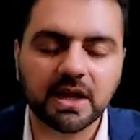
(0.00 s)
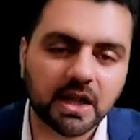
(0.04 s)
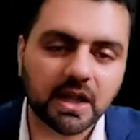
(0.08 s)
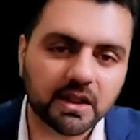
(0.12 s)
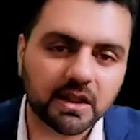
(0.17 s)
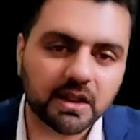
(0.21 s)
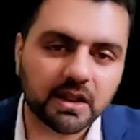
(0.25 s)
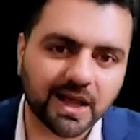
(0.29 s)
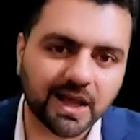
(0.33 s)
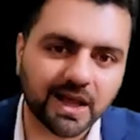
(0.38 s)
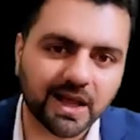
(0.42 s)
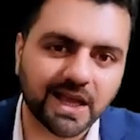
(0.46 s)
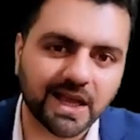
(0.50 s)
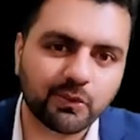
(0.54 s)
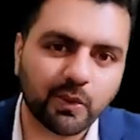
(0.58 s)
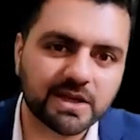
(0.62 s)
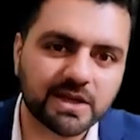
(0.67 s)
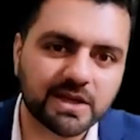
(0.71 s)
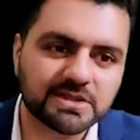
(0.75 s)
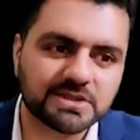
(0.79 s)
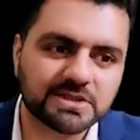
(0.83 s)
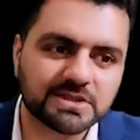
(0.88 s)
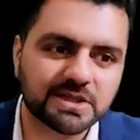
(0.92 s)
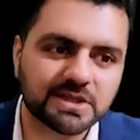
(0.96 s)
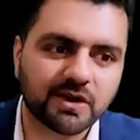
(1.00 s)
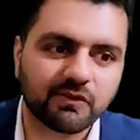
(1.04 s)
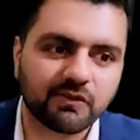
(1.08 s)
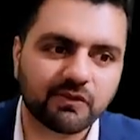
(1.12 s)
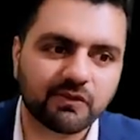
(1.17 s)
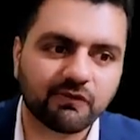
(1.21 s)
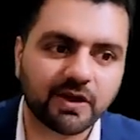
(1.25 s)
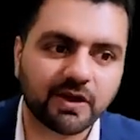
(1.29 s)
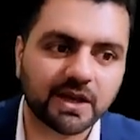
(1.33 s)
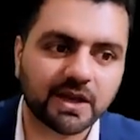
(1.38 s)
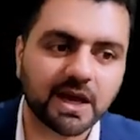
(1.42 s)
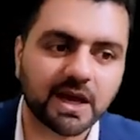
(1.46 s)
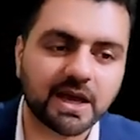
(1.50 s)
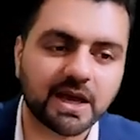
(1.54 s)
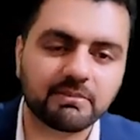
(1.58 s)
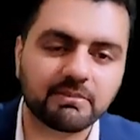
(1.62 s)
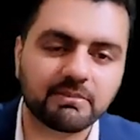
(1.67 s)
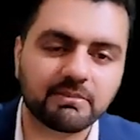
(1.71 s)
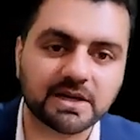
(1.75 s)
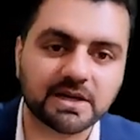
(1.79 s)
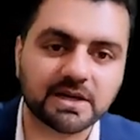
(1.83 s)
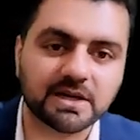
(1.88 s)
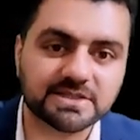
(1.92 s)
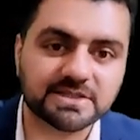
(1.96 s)
Likewise, when I am
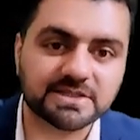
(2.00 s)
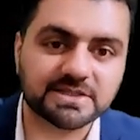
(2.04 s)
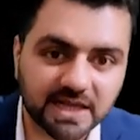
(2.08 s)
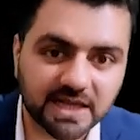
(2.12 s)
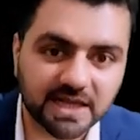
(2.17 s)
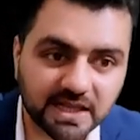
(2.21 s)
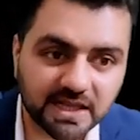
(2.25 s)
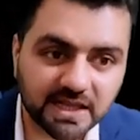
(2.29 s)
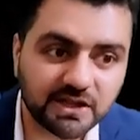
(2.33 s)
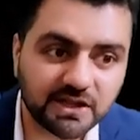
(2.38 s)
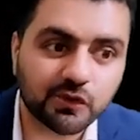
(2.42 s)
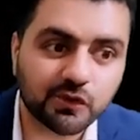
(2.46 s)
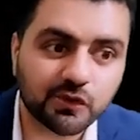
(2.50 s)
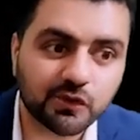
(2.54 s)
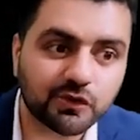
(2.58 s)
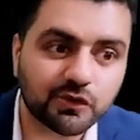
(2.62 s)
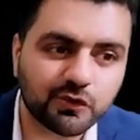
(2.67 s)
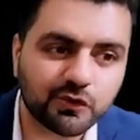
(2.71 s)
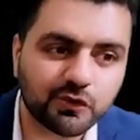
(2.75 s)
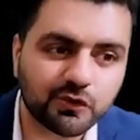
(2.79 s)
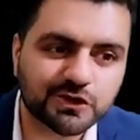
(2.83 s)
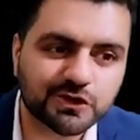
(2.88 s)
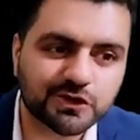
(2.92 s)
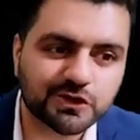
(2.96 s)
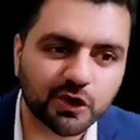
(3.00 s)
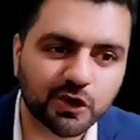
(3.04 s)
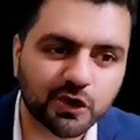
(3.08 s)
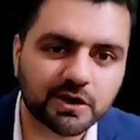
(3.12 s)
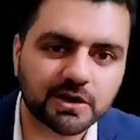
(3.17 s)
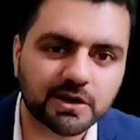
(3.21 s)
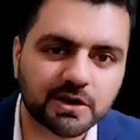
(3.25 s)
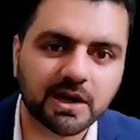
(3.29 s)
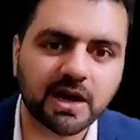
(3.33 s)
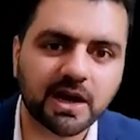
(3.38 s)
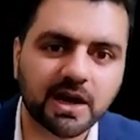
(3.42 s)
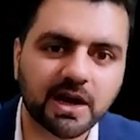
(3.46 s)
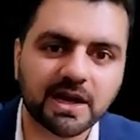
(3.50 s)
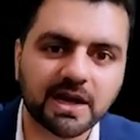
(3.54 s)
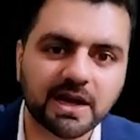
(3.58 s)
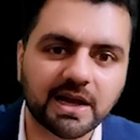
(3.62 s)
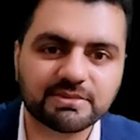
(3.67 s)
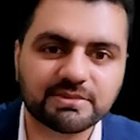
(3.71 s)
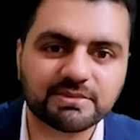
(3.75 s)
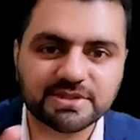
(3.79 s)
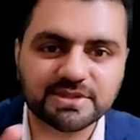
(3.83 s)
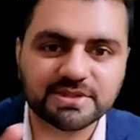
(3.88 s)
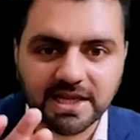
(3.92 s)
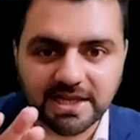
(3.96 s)
selling euro US dollar, I am
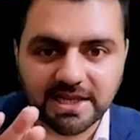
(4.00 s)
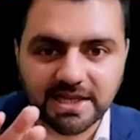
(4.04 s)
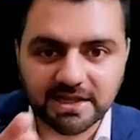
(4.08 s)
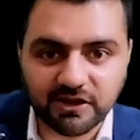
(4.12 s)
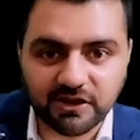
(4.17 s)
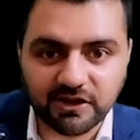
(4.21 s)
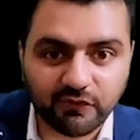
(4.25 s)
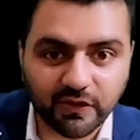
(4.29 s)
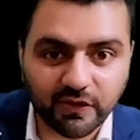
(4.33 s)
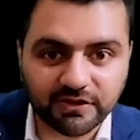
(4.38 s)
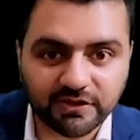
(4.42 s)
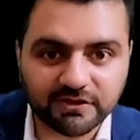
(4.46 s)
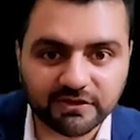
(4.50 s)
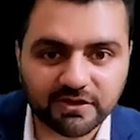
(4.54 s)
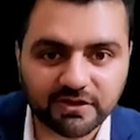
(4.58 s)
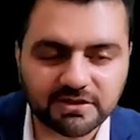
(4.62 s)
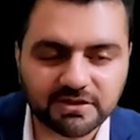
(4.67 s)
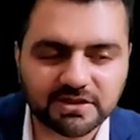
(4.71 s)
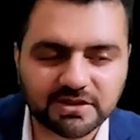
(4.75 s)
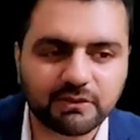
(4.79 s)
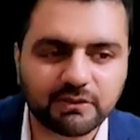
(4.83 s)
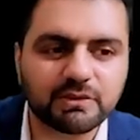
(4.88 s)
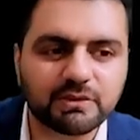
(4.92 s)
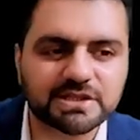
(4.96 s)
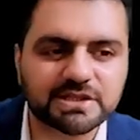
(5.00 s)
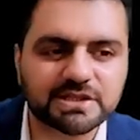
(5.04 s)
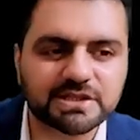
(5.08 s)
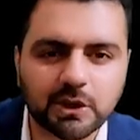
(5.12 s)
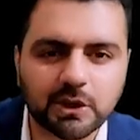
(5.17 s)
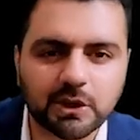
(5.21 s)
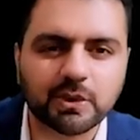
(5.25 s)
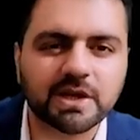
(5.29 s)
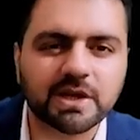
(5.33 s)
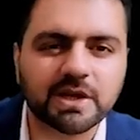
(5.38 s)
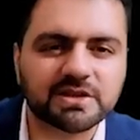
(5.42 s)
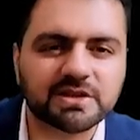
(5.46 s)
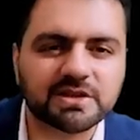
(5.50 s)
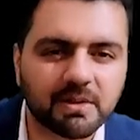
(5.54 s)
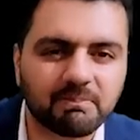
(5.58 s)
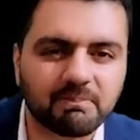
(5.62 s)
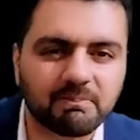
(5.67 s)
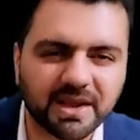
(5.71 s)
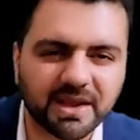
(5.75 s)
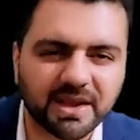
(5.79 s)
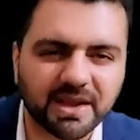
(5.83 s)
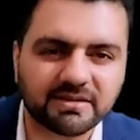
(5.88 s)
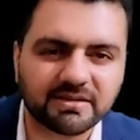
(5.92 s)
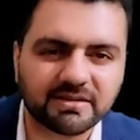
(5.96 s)
selling the first currency, which is known as a
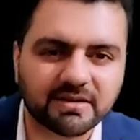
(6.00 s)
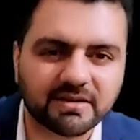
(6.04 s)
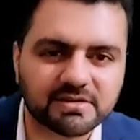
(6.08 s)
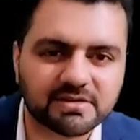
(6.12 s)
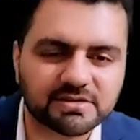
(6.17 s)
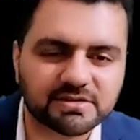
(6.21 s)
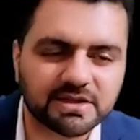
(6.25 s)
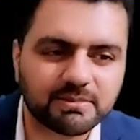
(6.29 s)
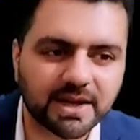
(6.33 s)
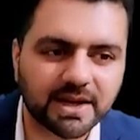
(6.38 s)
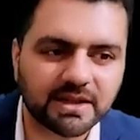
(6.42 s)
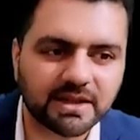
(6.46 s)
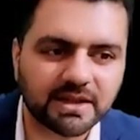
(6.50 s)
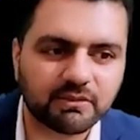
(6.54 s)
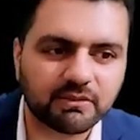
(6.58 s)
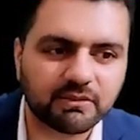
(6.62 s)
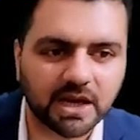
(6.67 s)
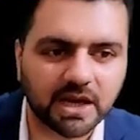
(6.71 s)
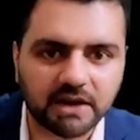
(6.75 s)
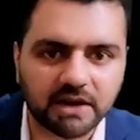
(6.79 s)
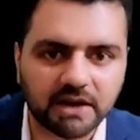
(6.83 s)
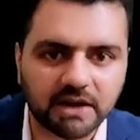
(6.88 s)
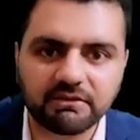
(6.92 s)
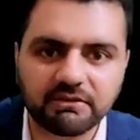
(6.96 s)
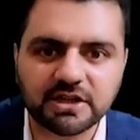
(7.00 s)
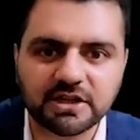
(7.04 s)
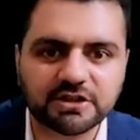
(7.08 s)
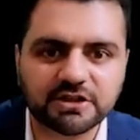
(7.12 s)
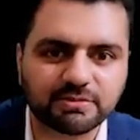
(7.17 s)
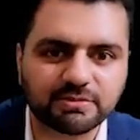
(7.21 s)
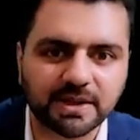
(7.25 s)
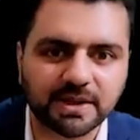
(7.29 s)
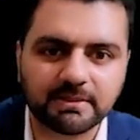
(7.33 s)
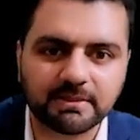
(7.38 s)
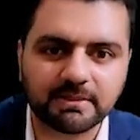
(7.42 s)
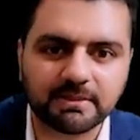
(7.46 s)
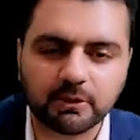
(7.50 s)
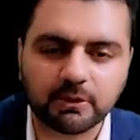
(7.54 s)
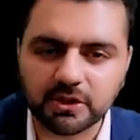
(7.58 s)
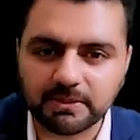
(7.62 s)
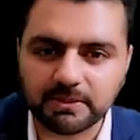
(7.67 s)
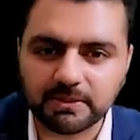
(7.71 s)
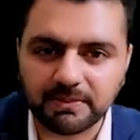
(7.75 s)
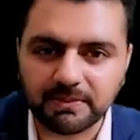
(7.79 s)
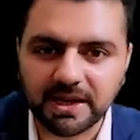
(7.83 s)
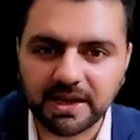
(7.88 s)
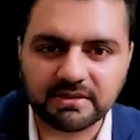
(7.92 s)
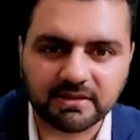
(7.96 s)
base currency. By the way, I will explain about the
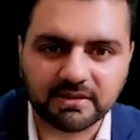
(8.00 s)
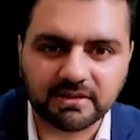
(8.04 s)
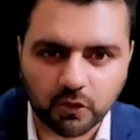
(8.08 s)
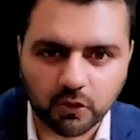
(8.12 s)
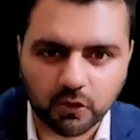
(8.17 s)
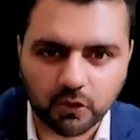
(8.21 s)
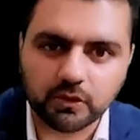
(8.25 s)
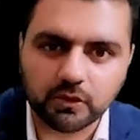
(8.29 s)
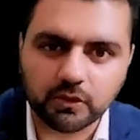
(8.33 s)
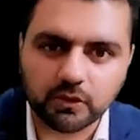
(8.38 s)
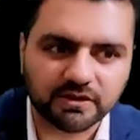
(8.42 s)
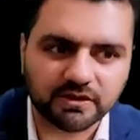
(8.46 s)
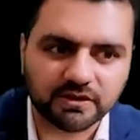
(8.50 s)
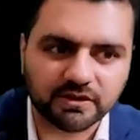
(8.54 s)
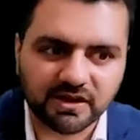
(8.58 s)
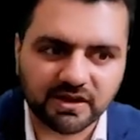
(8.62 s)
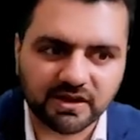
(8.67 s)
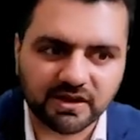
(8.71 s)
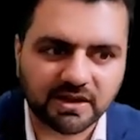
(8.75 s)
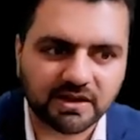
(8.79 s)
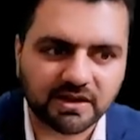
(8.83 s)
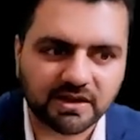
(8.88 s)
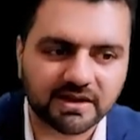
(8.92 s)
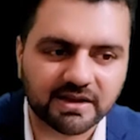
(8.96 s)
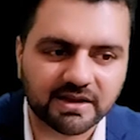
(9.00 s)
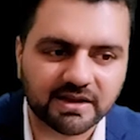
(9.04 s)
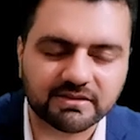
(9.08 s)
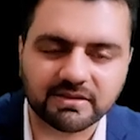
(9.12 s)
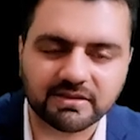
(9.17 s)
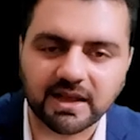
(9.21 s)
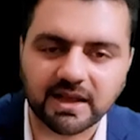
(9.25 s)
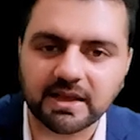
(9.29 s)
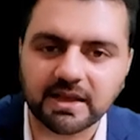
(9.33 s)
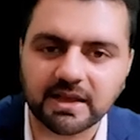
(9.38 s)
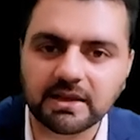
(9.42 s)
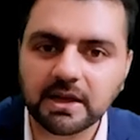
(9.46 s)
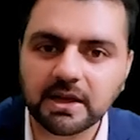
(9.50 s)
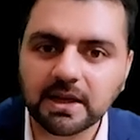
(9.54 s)
base and code currency in the next slide.